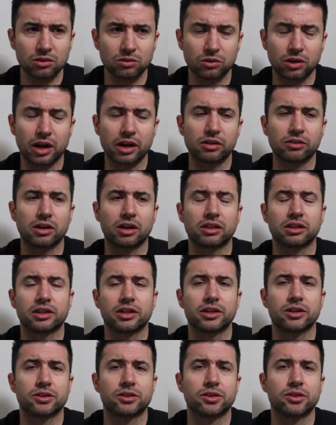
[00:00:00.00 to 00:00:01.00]
right around the
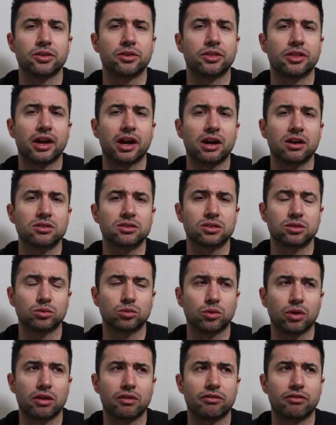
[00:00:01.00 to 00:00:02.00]
year two
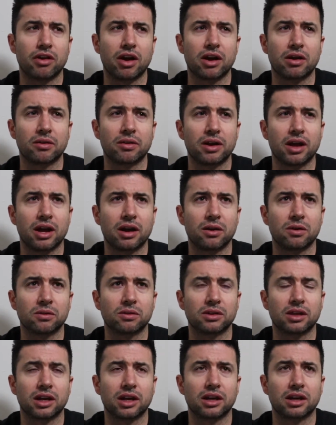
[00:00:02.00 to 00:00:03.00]
thousand, we found
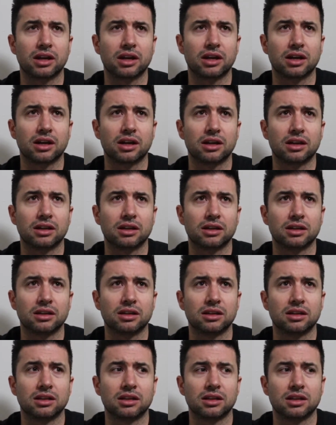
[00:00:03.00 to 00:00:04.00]
out that uh,
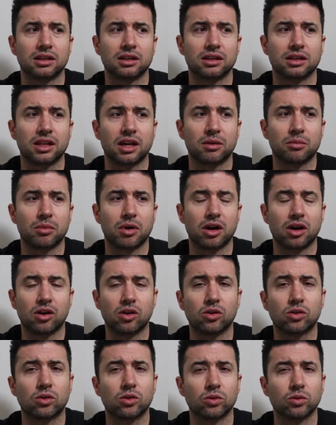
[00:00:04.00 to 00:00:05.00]
that my
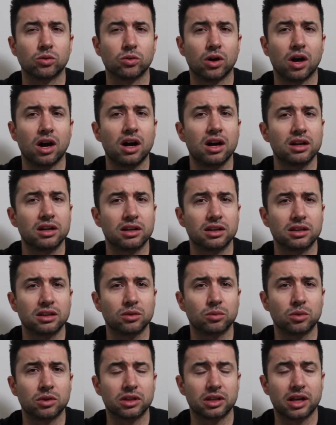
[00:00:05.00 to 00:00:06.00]
Uncle Ronnie,
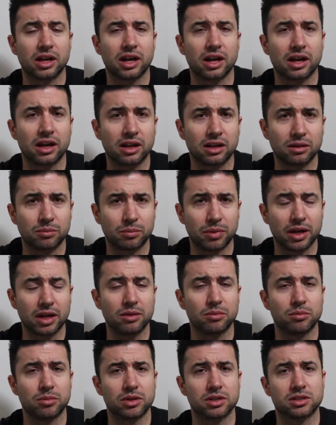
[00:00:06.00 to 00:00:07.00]
the one that had a
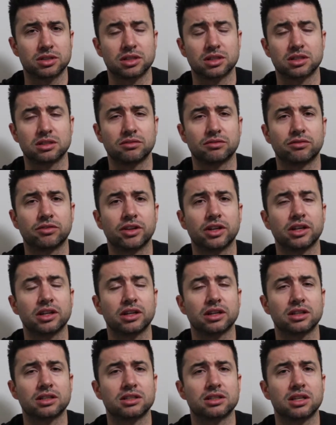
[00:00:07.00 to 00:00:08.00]
paint business in
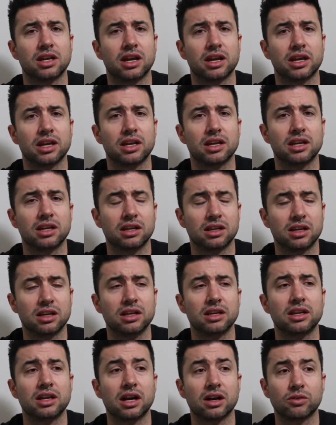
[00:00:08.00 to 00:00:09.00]
Phoenix, that he
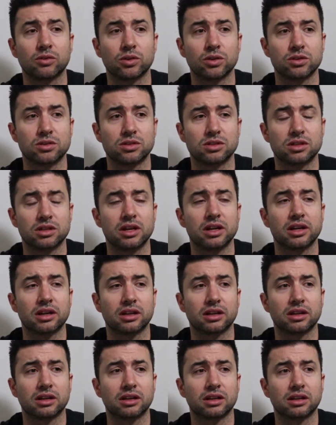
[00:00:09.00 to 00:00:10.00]
he got real
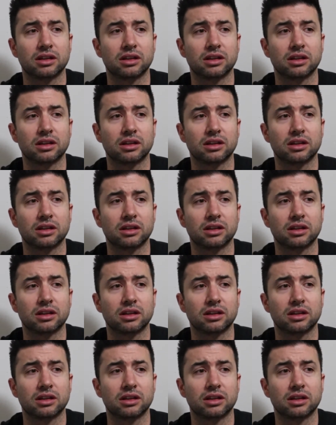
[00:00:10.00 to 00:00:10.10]
sick,